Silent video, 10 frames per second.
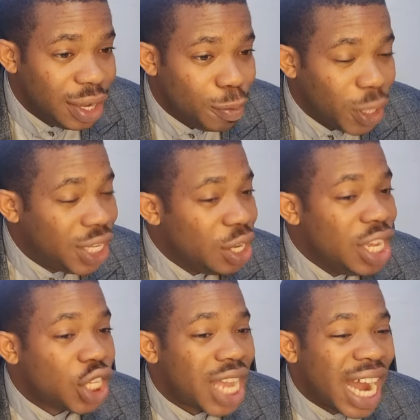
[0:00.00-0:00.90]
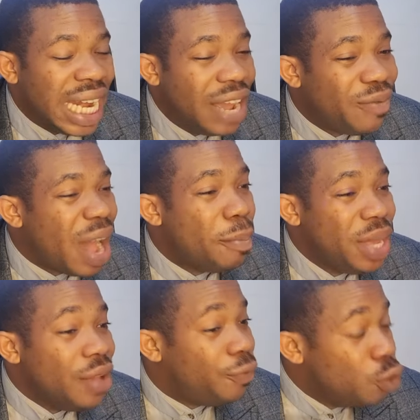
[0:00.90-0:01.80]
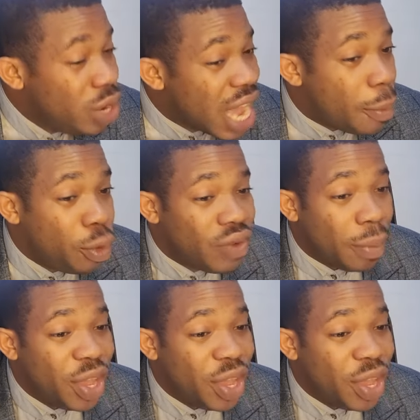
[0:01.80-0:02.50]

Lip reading: but it can never be a fully approval